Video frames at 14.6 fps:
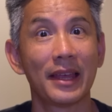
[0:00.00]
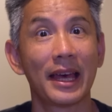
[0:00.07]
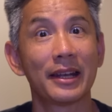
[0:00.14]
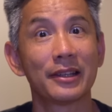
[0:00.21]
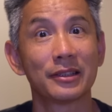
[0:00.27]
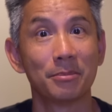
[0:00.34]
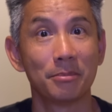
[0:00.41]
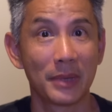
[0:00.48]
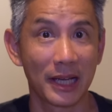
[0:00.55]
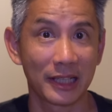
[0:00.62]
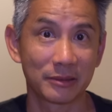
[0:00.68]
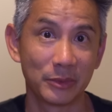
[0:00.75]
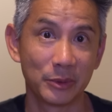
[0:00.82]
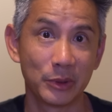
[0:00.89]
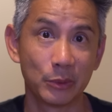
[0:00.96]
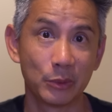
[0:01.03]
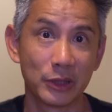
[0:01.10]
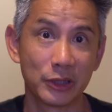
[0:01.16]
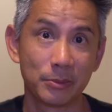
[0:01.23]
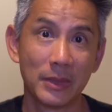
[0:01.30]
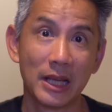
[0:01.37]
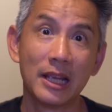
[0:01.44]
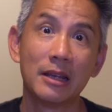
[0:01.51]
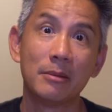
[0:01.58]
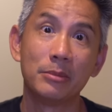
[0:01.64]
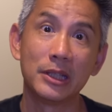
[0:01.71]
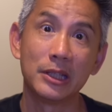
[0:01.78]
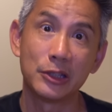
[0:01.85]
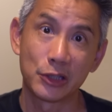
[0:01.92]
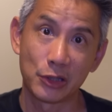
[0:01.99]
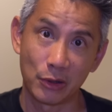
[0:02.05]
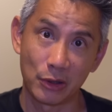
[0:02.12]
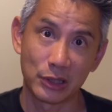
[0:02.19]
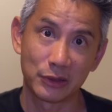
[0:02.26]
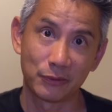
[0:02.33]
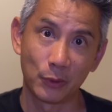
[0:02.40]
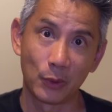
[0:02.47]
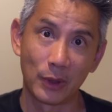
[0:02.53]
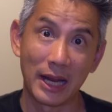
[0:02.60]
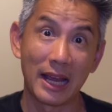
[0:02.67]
that is the maximum you would be charged for.